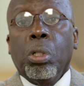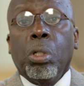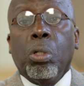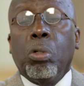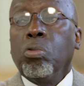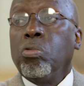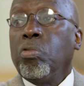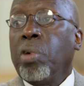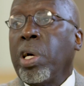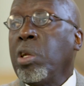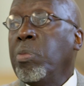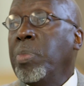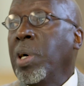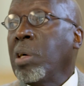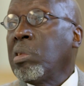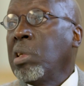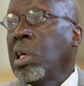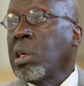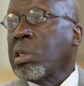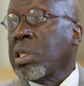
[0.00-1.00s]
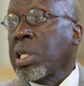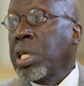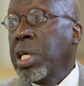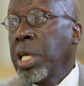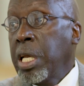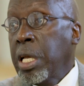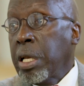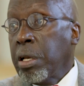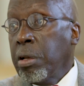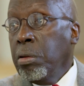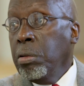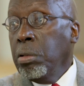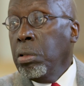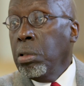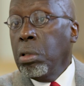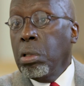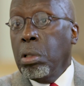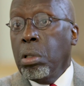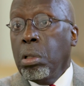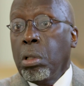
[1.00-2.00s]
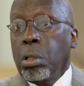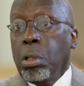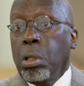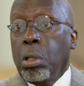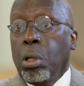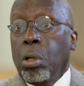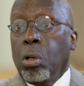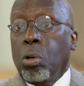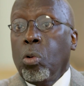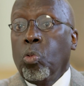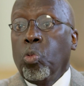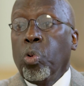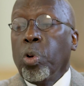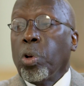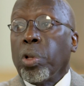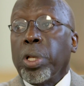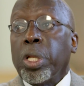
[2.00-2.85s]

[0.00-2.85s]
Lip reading: who write about Dr. King will